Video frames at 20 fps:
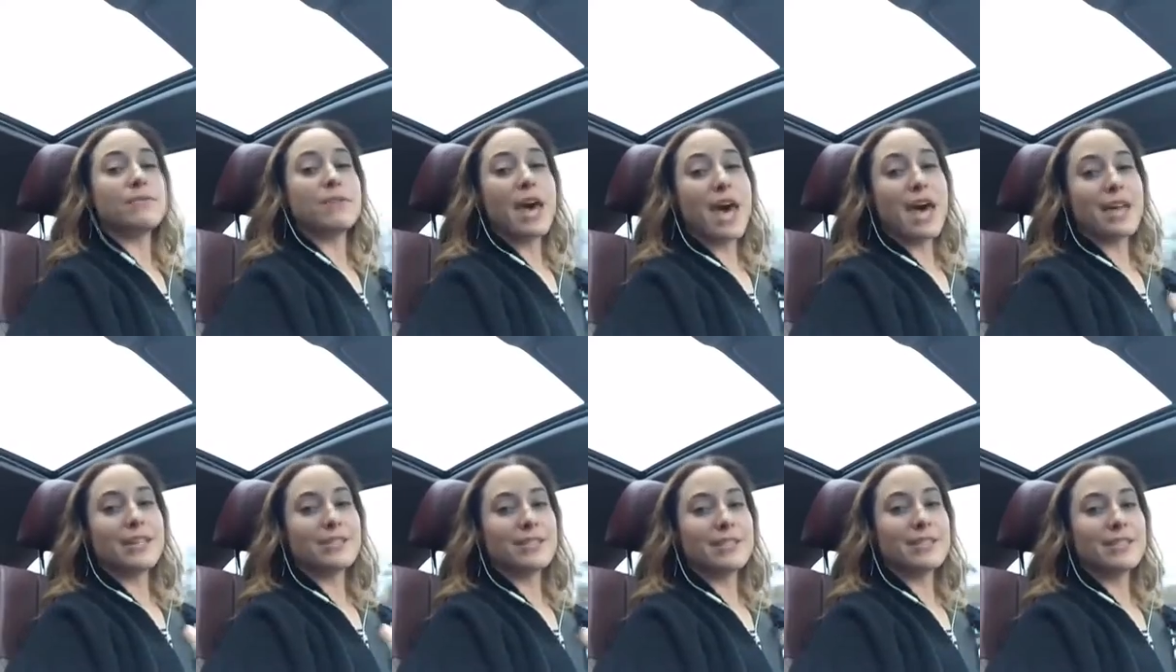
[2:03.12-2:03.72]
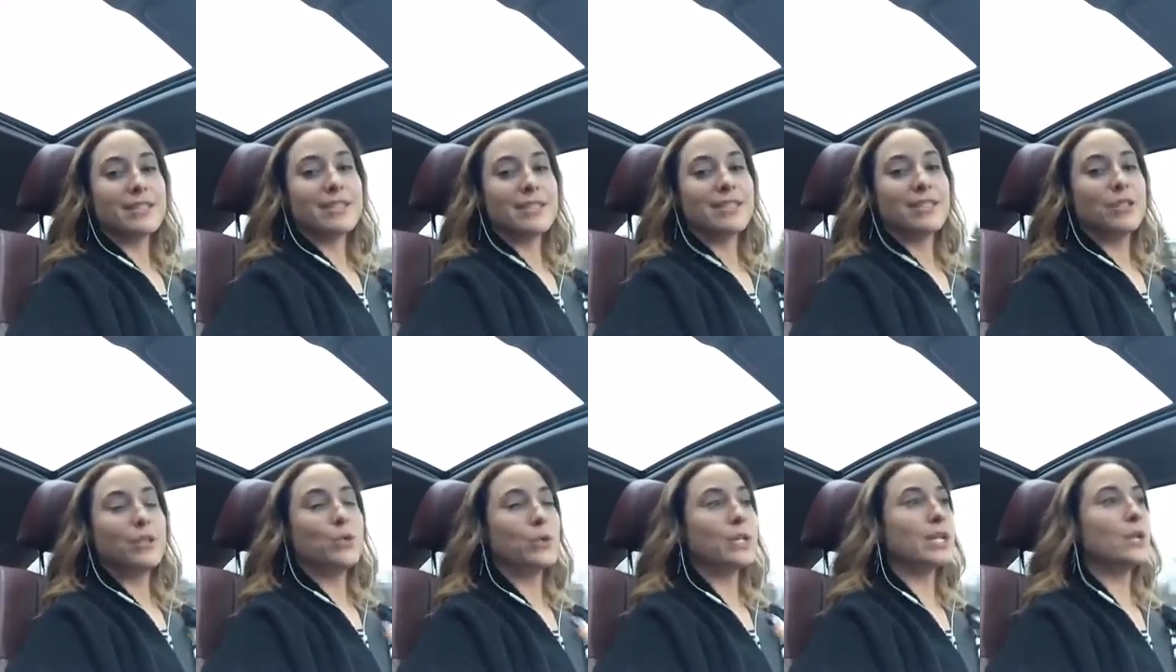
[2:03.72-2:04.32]
that
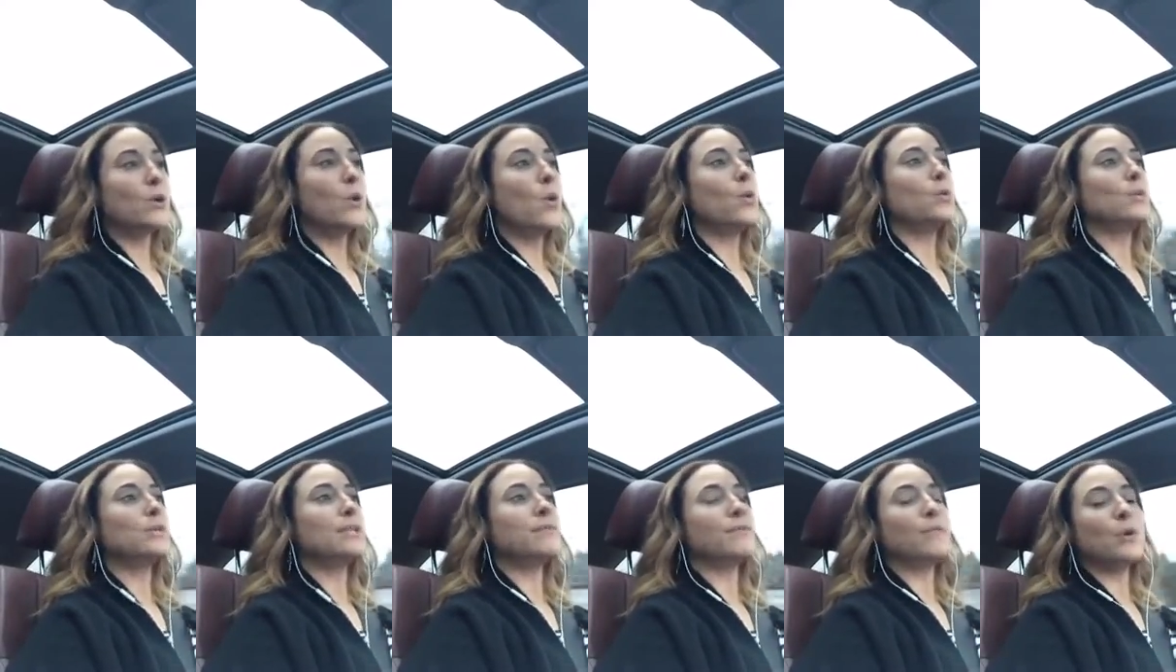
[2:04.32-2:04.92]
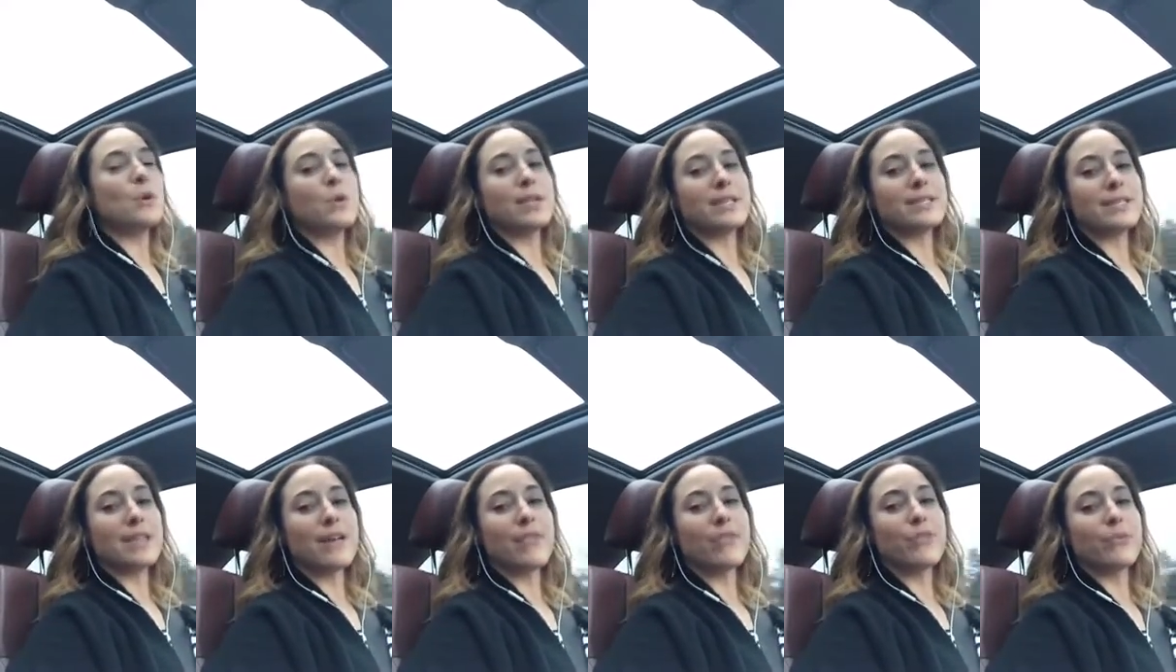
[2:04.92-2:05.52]
you can only focus
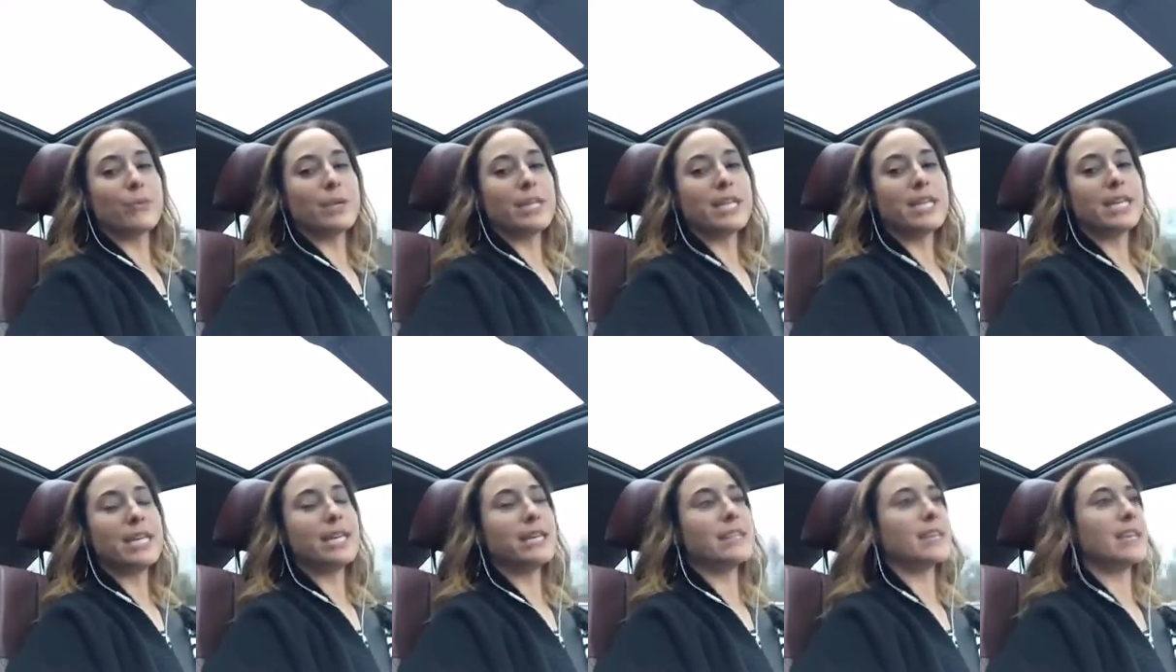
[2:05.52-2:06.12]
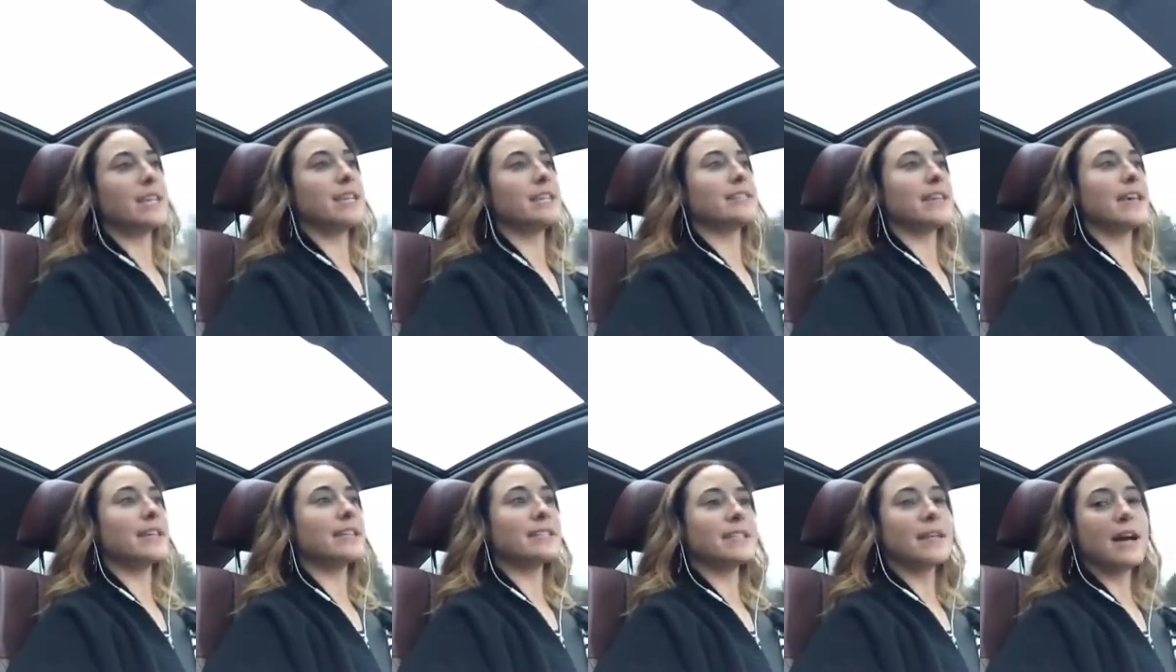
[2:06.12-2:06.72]
on 3 key things
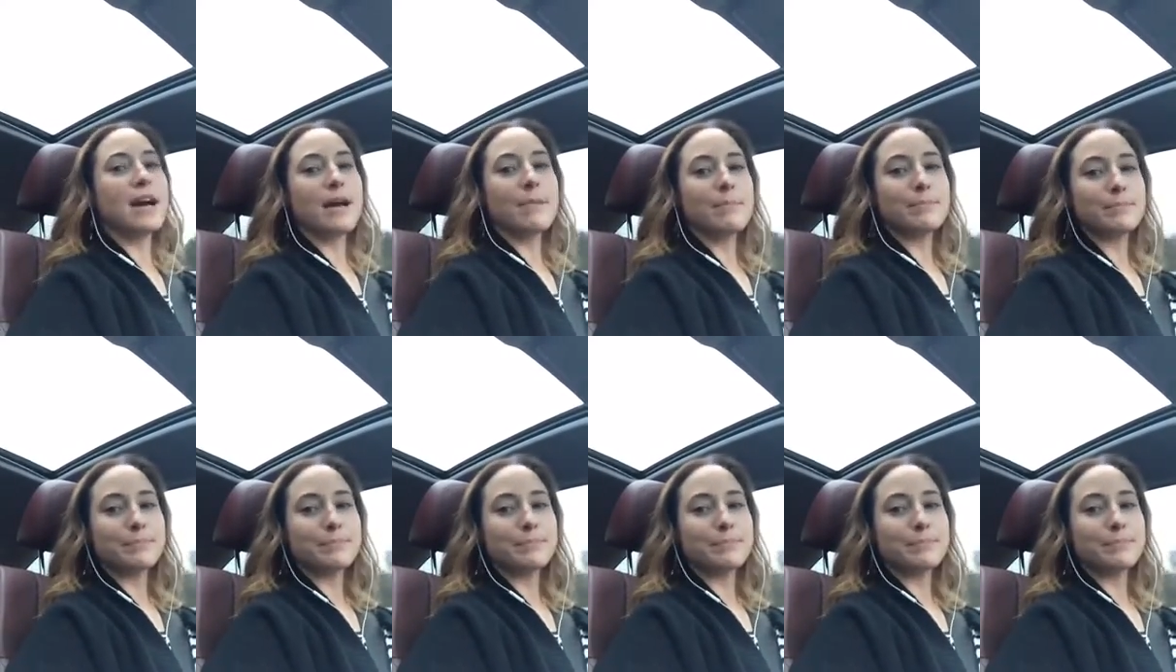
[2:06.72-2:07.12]
at a time.